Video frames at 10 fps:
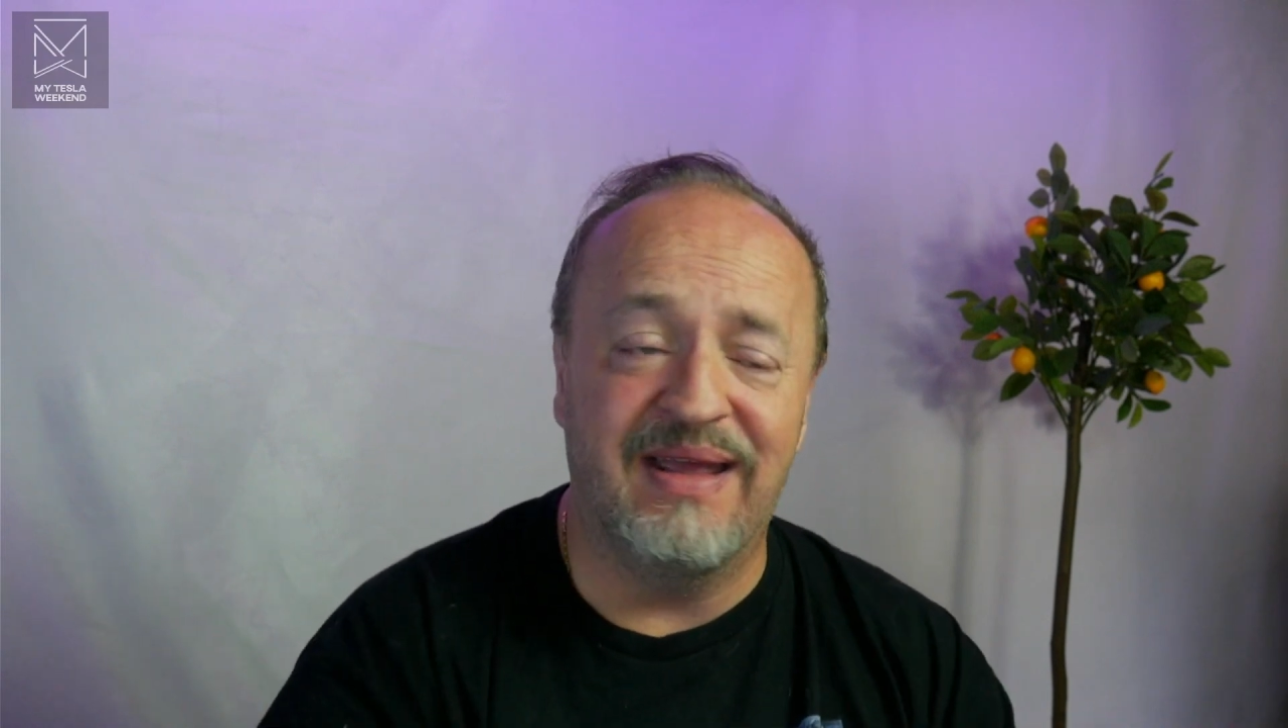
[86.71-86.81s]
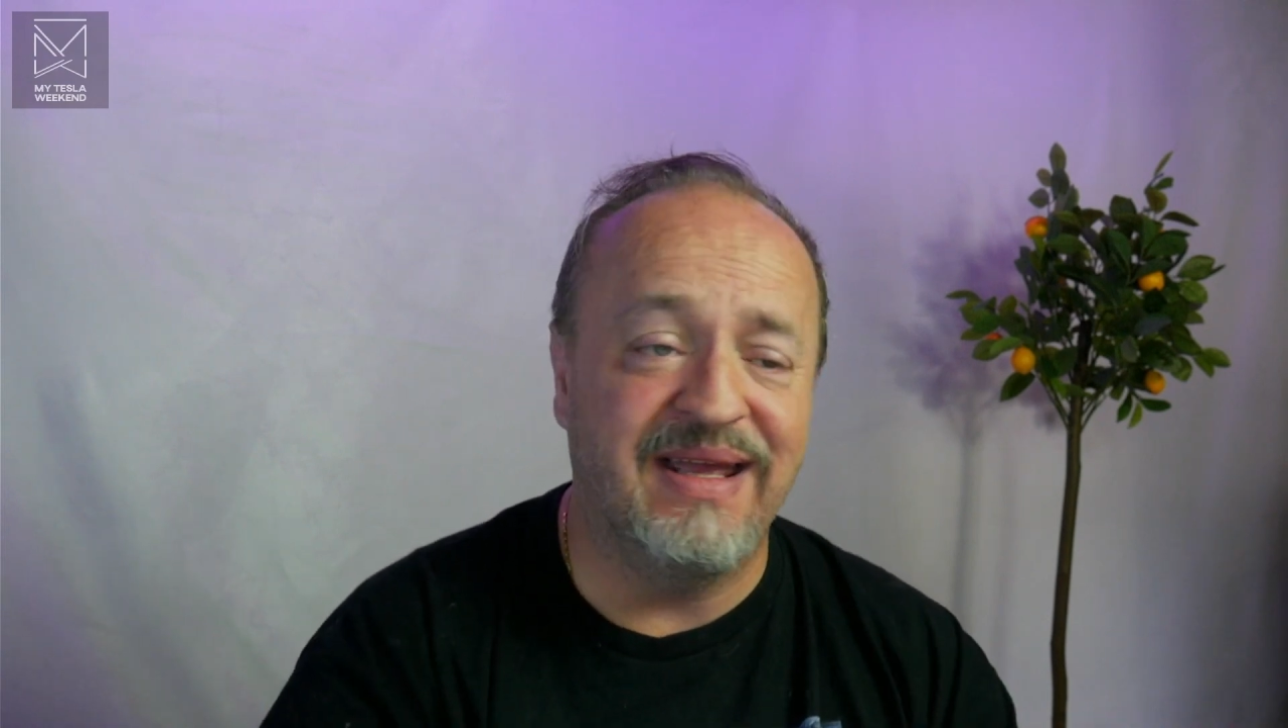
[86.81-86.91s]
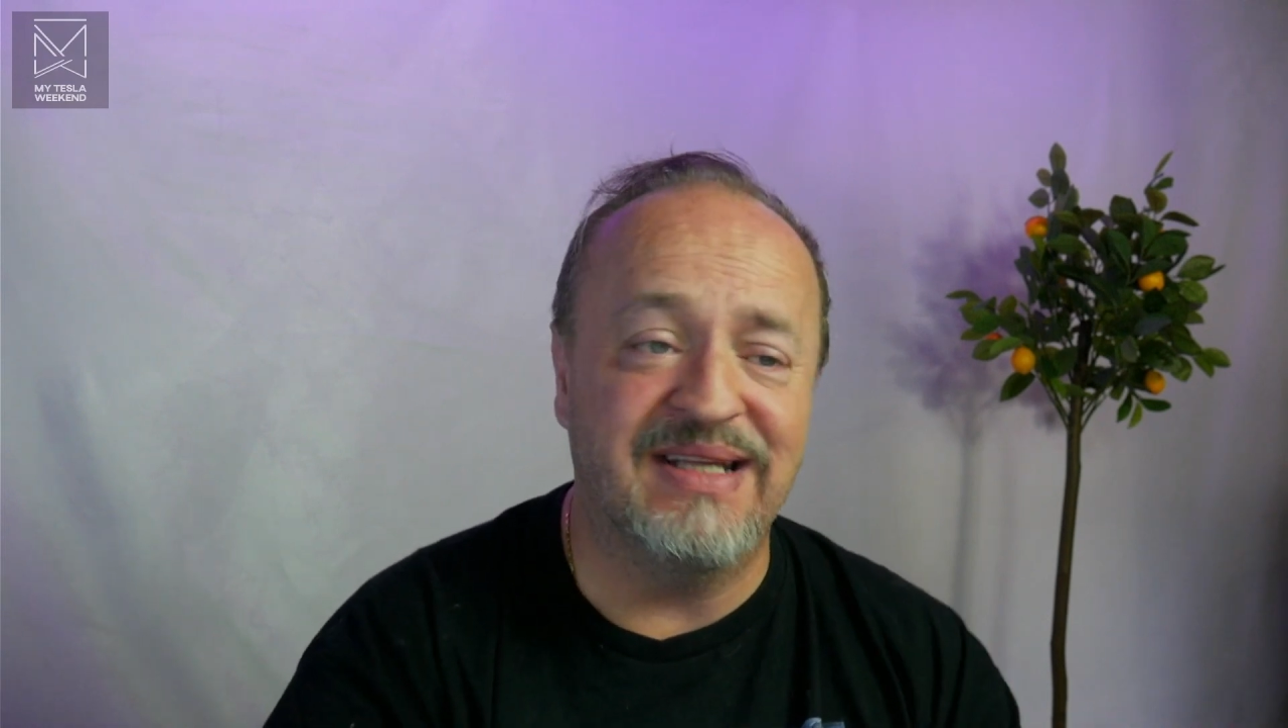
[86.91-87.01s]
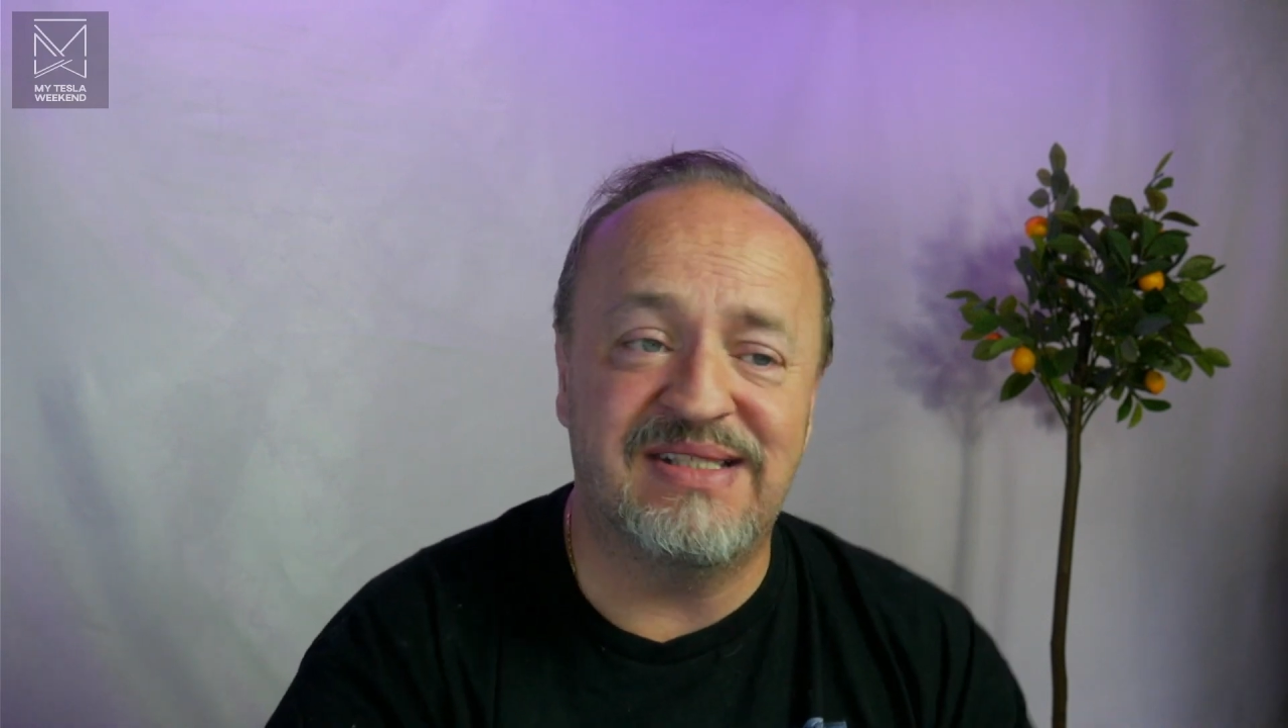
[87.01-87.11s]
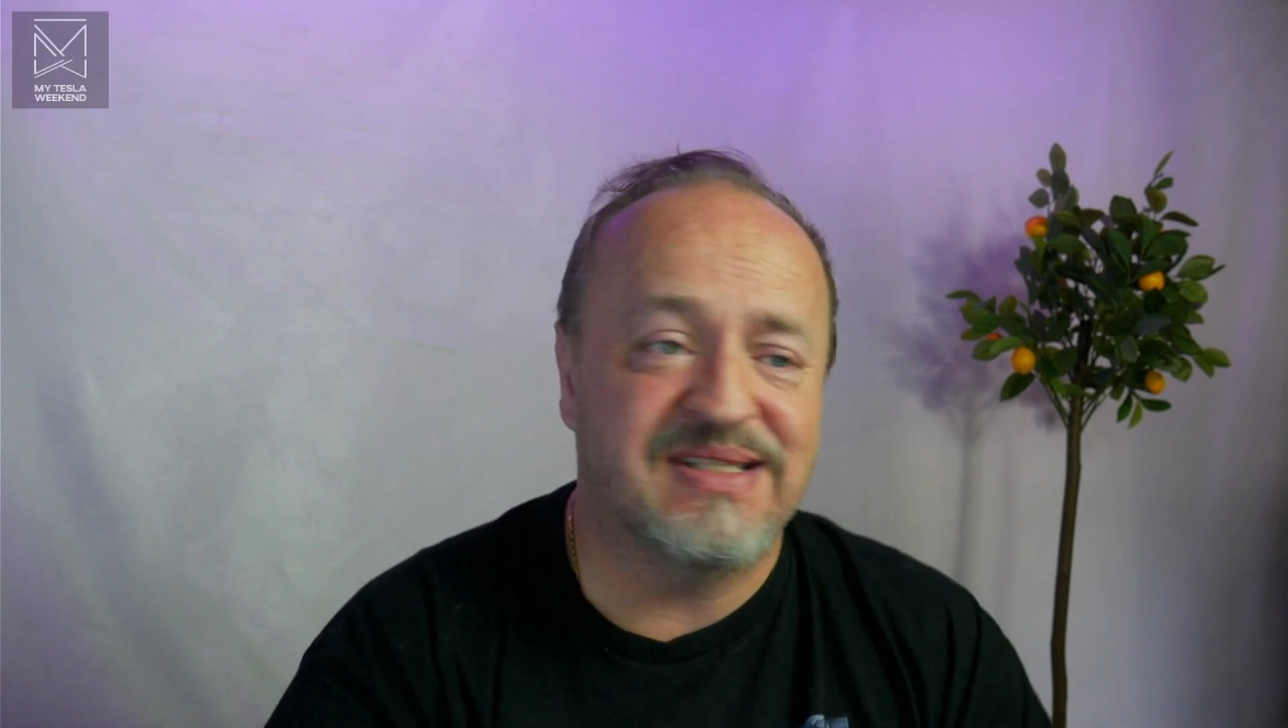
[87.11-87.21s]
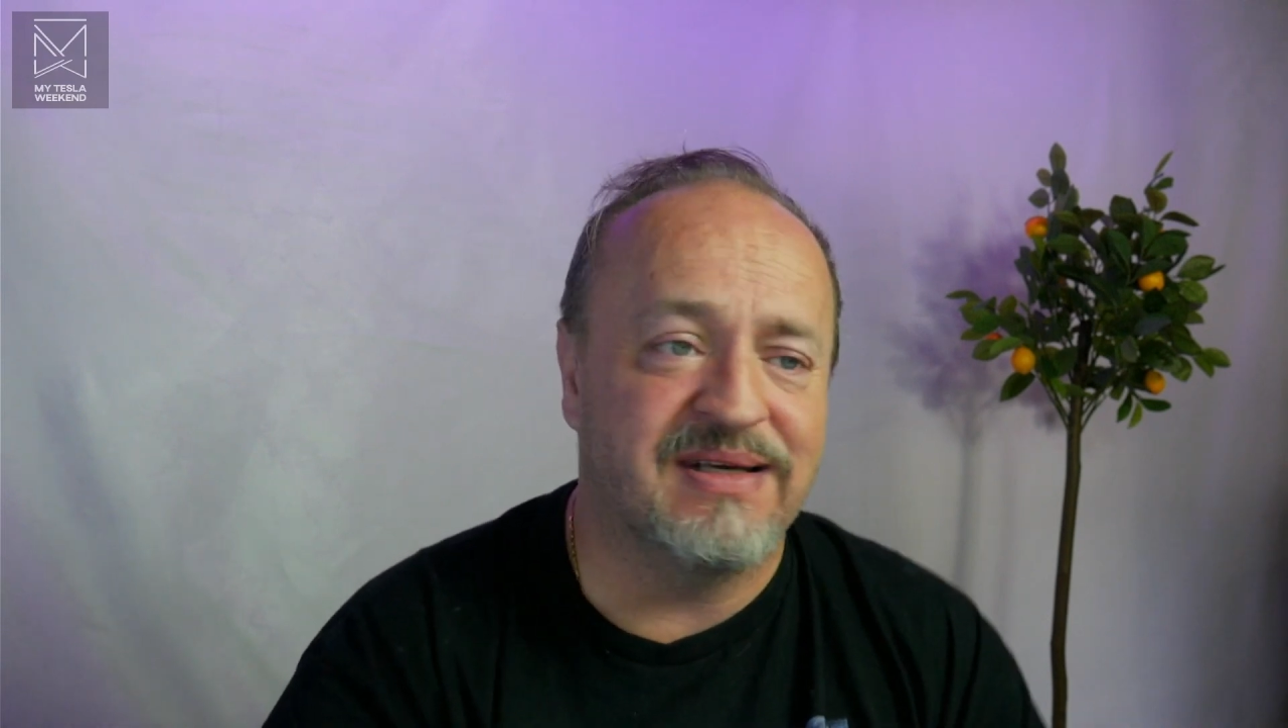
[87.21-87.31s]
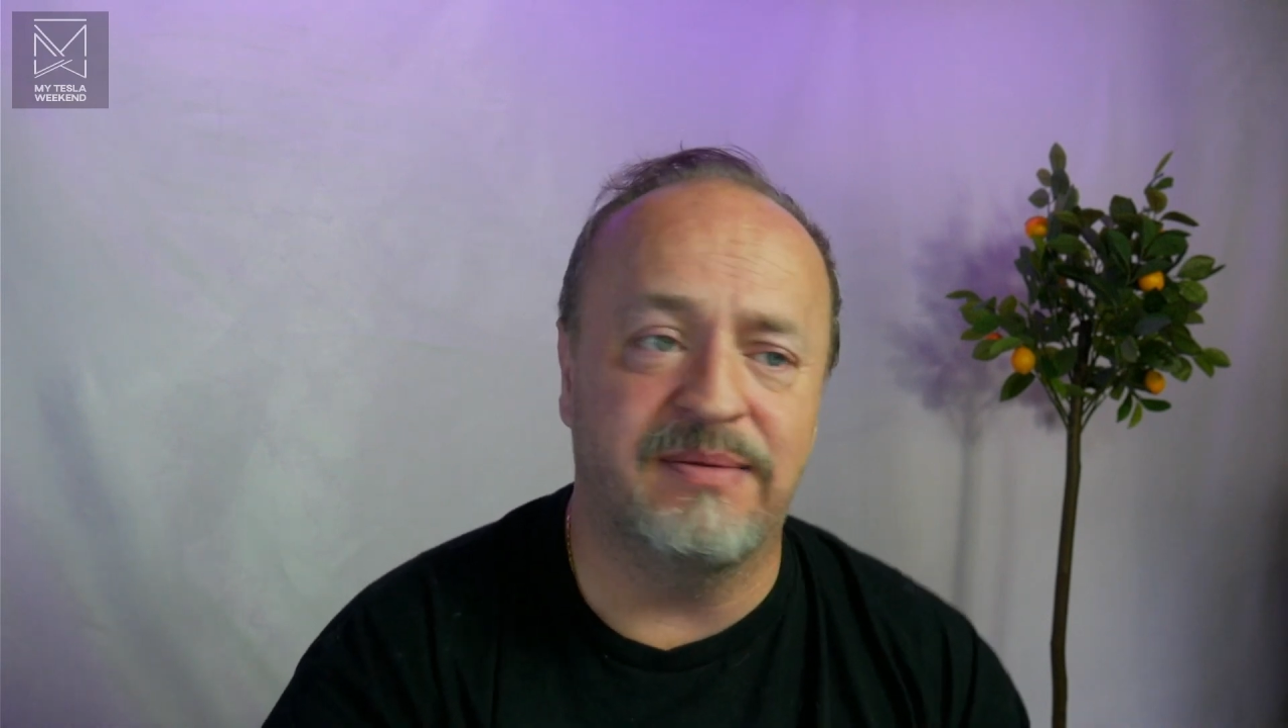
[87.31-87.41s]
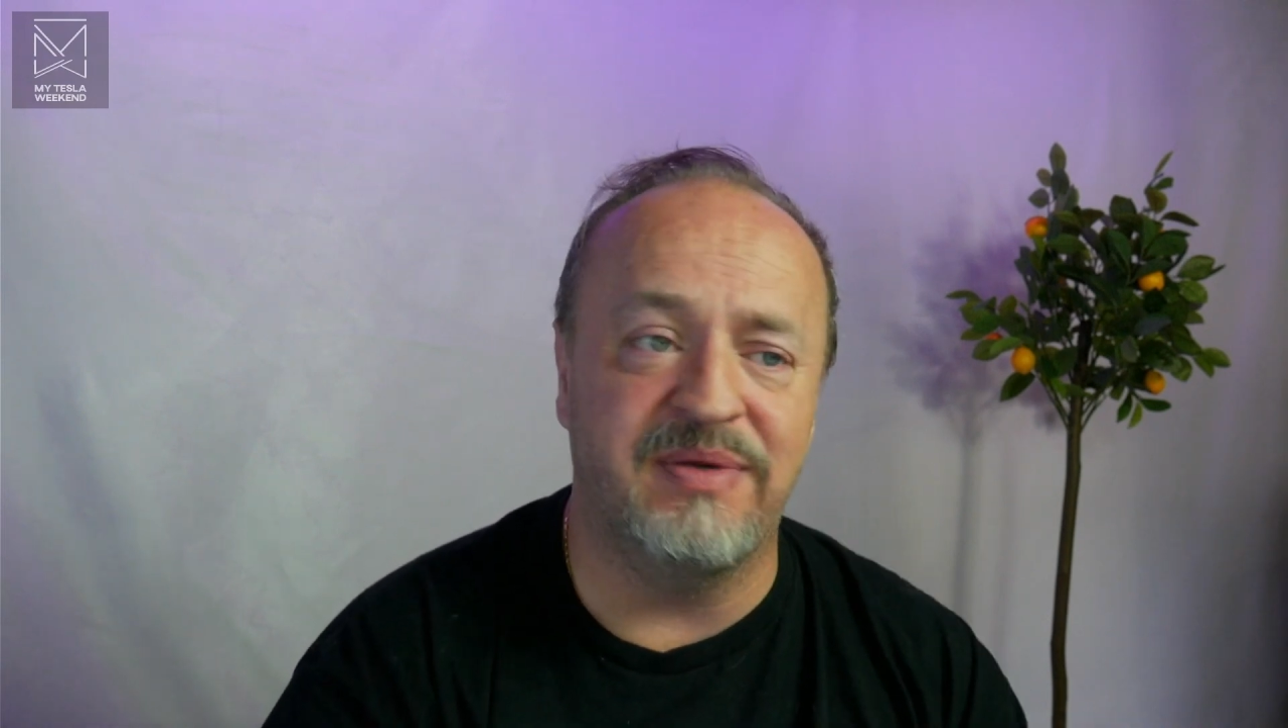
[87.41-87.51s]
It's going to